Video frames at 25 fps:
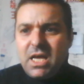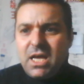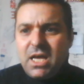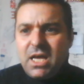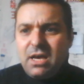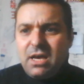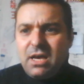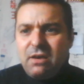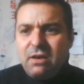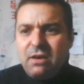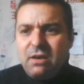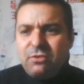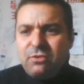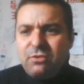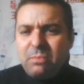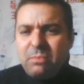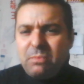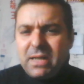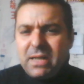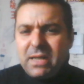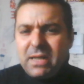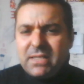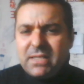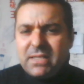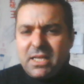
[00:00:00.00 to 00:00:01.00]
a few
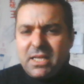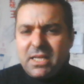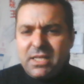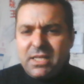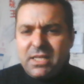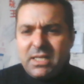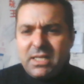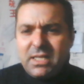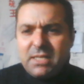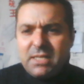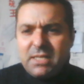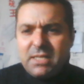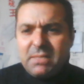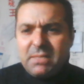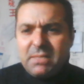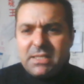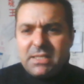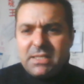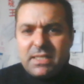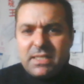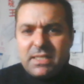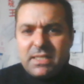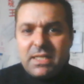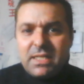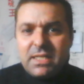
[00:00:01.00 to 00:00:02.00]
parts I think
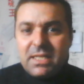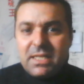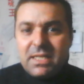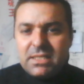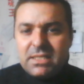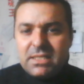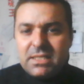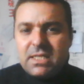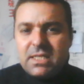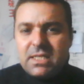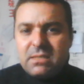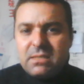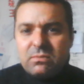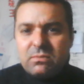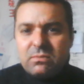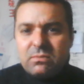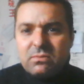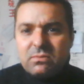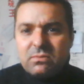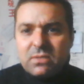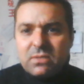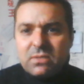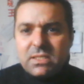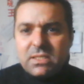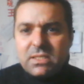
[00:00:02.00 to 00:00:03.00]
imitate the litter,
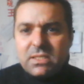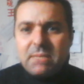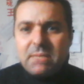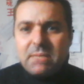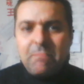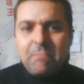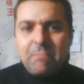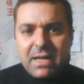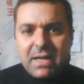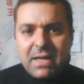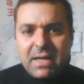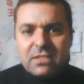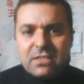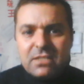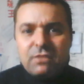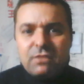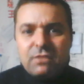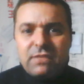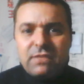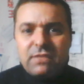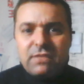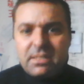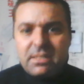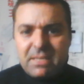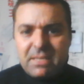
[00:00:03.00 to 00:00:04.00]
some parts of
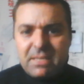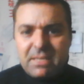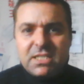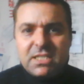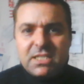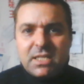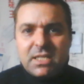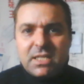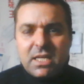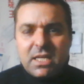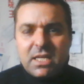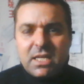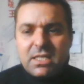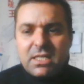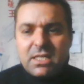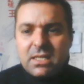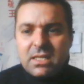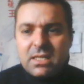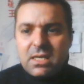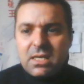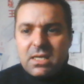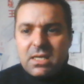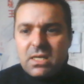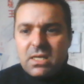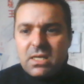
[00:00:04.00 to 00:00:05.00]
animation. I think
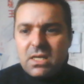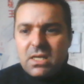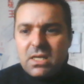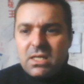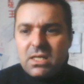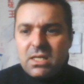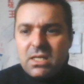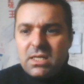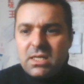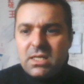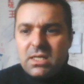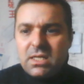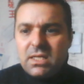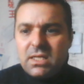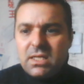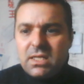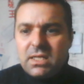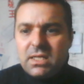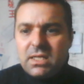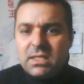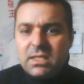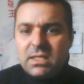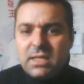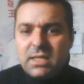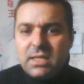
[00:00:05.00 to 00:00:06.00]

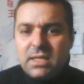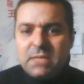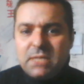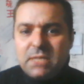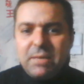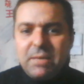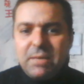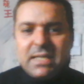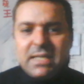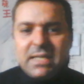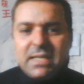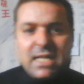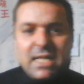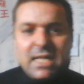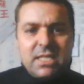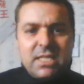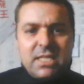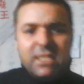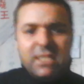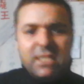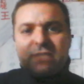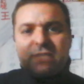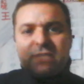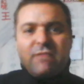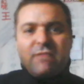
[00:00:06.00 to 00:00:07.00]
that part that
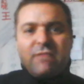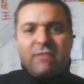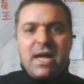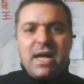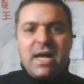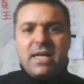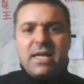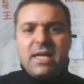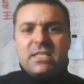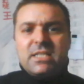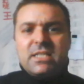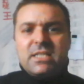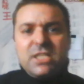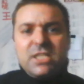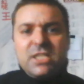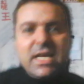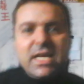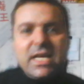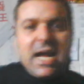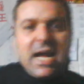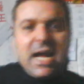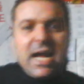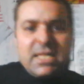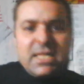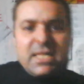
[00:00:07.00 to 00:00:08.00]
things fly and she
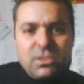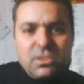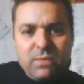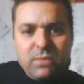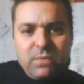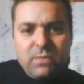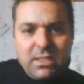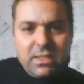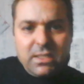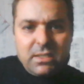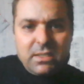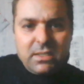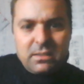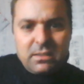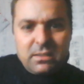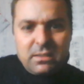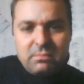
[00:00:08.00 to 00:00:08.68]
catch with the